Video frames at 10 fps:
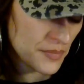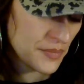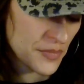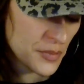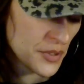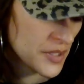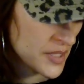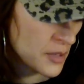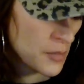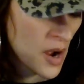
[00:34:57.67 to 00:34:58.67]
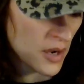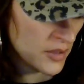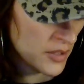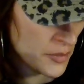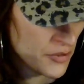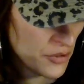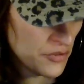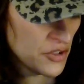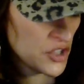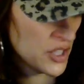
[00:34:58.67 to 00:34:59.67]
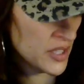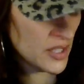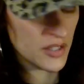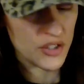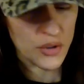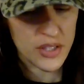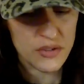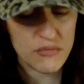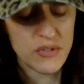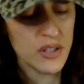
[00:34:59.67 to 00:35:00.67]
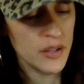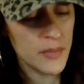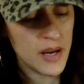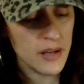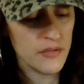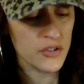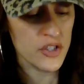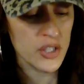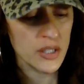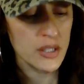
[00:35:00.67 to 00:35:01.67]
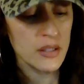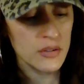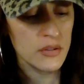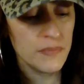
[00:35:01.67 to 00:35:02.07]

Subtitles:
Spirit said apocalypse for Virginia. So he's really mad at Virginia.